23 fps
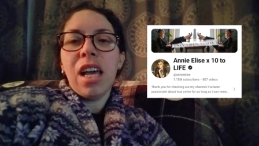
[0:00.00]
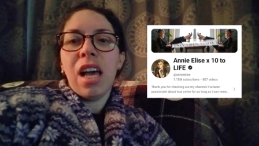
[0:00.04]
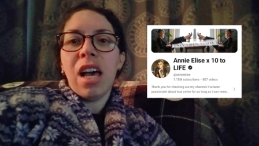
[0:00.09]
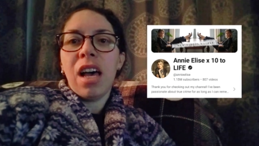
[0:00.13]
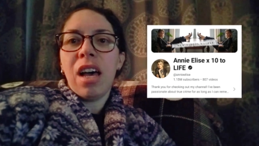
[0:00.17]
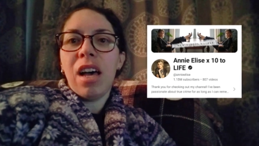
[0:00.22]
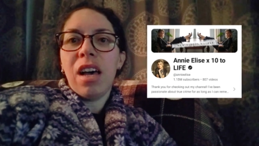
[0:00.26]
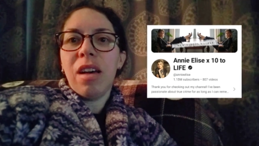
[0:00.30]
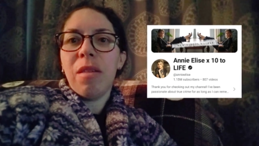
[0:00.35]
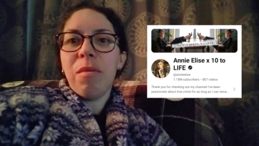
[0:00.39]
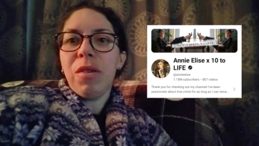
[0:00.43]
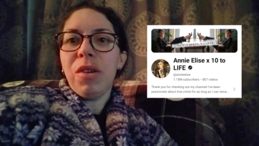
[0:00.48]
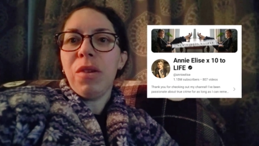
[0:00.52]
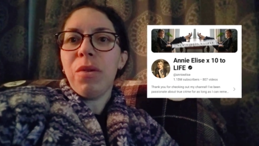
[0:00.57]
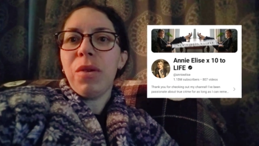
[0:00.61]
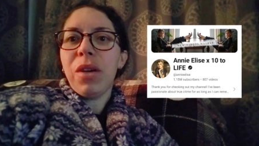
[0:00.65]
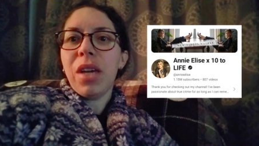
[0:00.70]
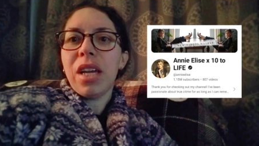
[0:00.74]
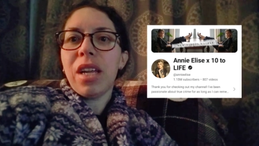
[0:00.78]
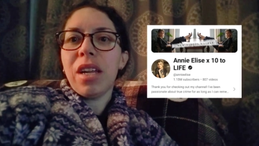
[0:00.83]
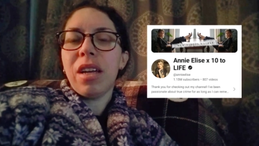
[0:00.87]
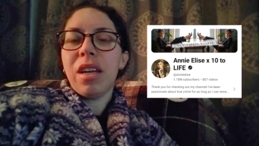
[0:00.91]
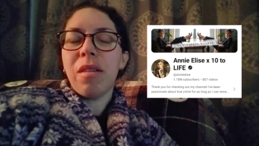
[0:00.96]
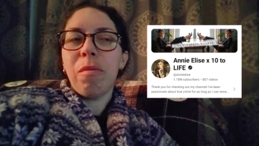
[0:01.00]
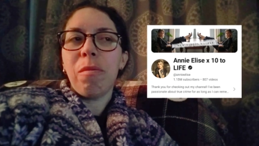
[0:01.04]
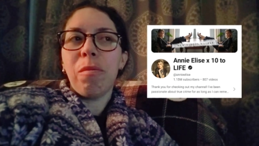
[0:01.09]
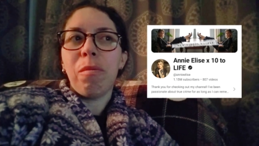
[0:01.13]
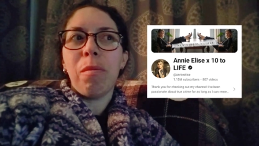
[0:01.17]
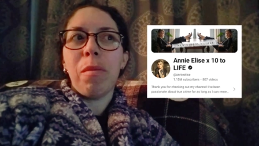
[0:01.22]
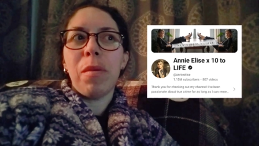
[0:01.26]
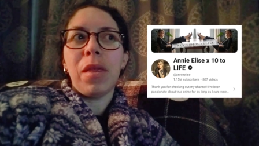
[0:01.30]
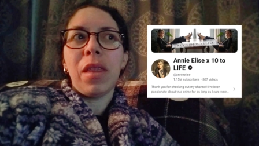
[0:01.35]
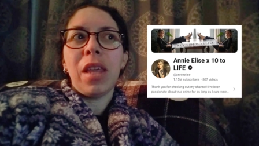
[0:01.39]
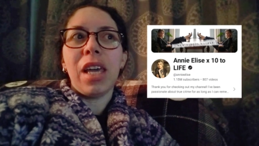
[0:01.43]
You get a,
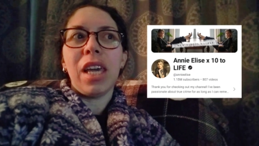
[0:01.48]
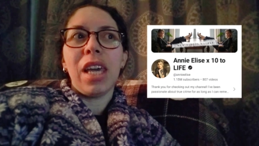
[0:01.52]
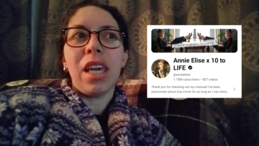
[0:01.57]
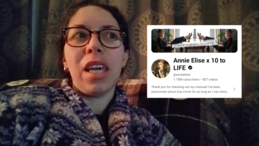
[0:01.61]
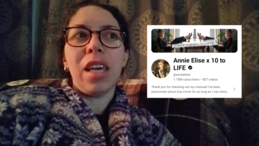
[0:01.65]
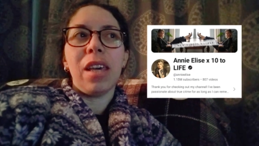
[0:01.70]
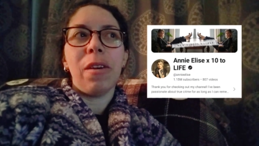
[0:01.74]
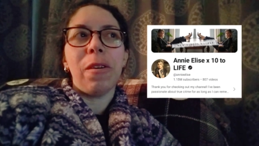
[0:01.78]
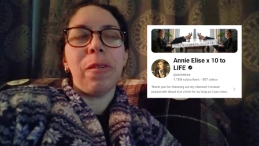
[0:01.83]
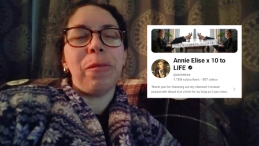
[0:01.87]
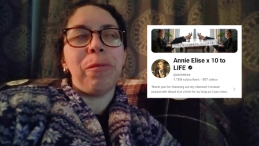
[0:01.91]
like,